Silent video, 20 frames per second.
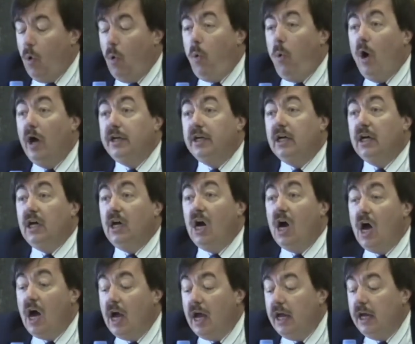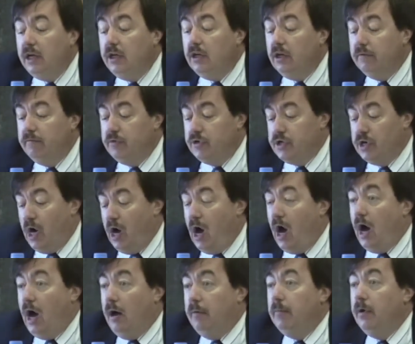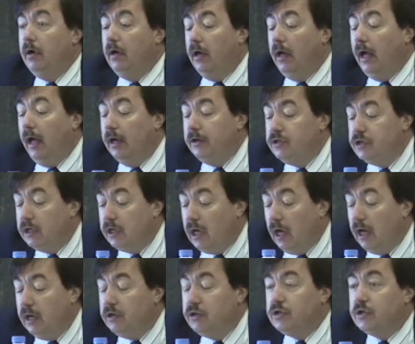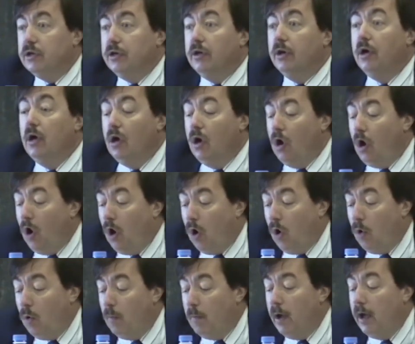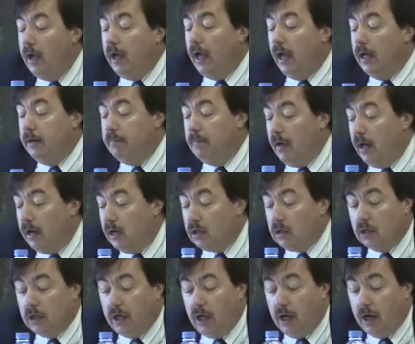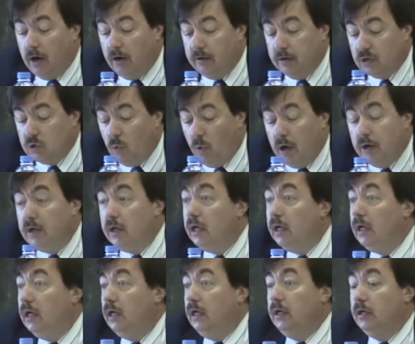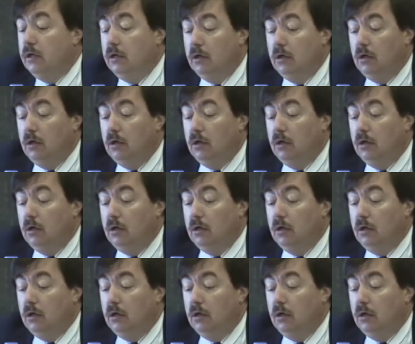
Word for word: What kind of job, education, home, and medical care does one need?